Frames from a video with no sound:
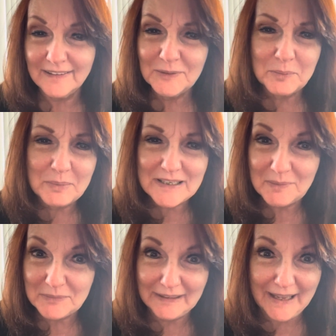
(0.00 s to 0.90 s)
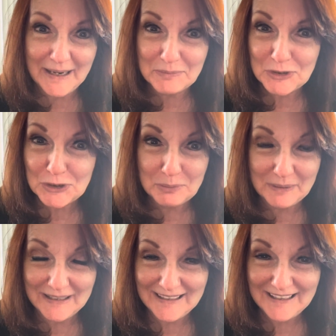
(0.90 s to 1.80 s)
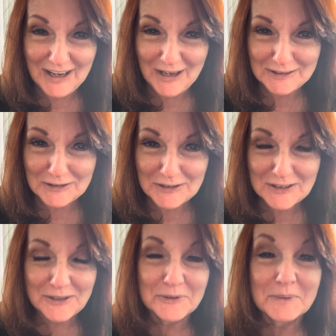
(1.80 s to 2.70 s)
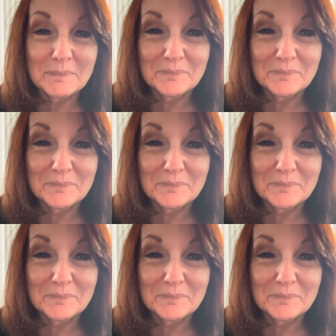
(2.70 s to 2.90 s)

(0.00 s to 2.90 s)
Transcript: And there would be some lame, stupid, idiotic excuse.